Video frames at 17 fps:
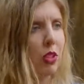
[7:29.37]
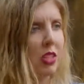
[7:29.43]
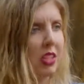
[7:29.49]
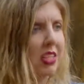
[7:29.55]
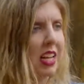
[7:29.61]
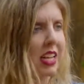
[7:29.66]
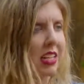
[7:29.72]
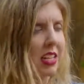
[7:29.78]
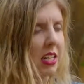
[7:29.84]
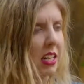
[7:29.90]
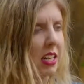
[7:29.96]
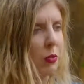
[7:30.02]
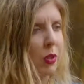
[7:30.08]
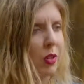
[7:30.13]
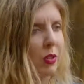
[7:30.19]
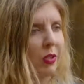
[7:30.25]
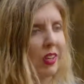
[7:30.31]
the data
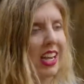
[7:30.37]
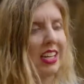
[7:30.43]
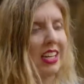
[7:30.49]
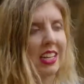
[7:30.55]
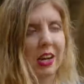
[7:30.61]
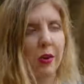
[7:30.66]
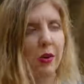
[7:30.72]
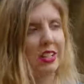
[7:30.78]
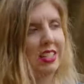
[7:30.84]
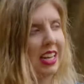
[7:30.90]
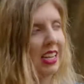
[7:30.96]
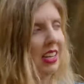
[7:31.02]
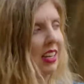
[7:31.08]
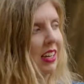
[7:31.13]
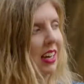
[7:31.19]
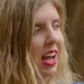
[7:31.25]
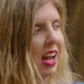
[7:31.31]
that we create in our
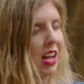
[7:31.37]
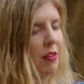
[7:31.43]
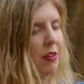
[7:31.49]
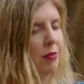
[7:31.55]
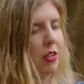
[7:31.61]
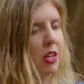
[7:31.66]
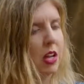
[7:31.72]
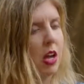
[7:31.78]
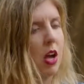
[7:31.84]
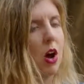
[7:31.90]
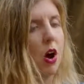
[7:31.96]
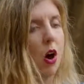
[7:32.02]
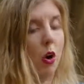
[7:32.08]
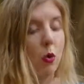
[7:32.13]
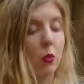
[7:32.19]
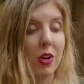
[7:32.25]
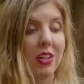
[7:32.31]
daily life,
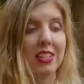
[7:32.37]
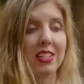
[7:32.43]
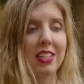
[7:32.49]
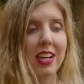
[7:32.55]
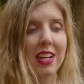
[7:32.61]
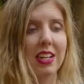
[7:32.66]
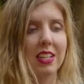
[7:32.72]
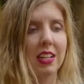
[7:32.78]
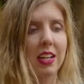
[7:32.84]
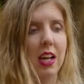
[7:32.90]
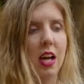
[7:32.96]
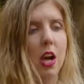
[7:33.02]
on one side.